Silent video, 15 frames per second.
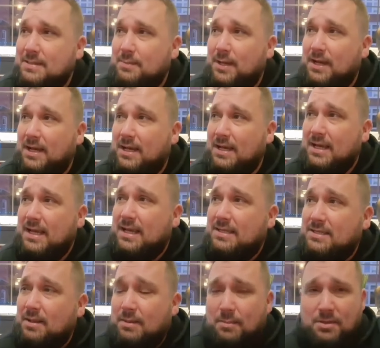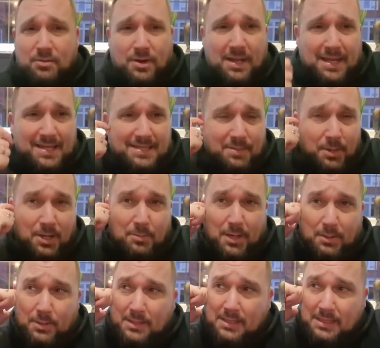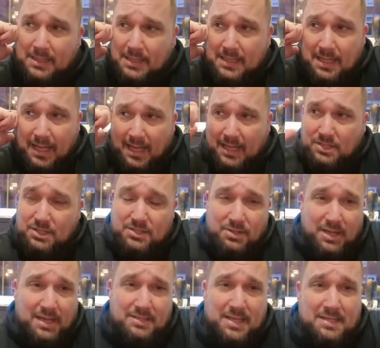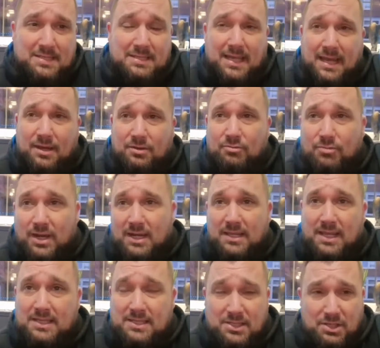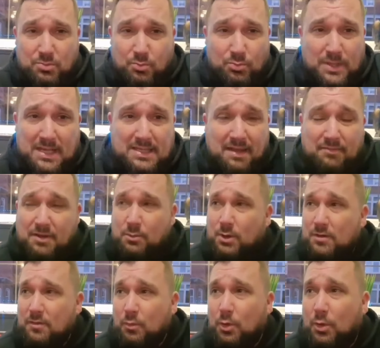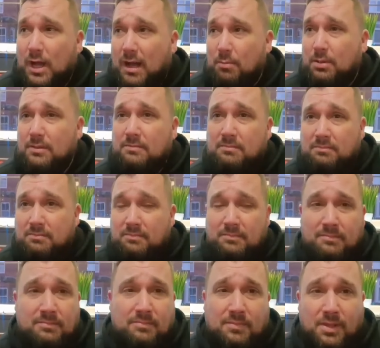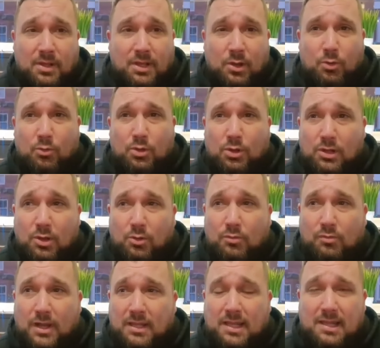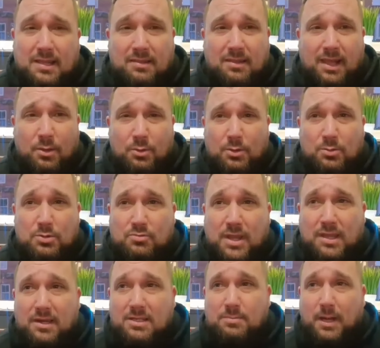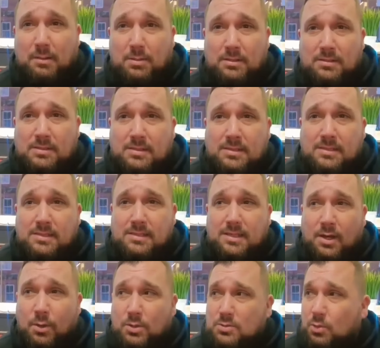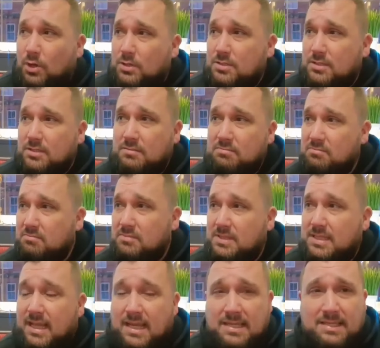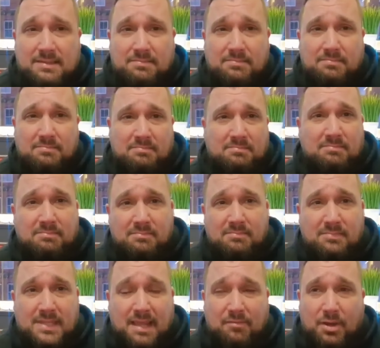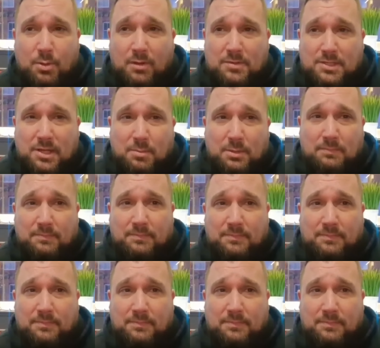But stop number three is the Bluebell, just on the outskirts of town, really decent. Just, it's definitely worth a walk up. Good little friendly locals, regulars pub. Always was, still is, definitely worth a stop.